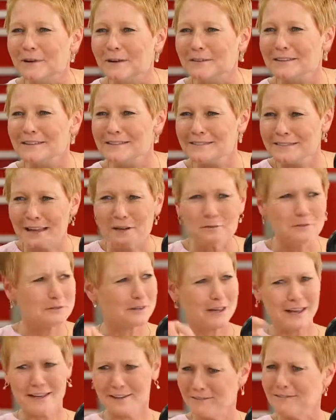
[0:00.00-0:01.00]
about this
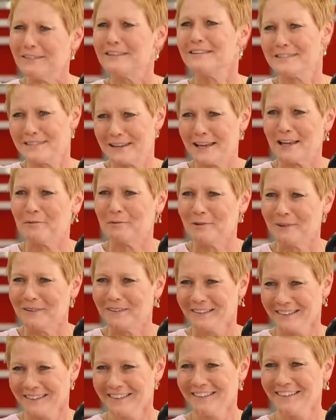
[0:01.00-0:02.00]
outside of this table.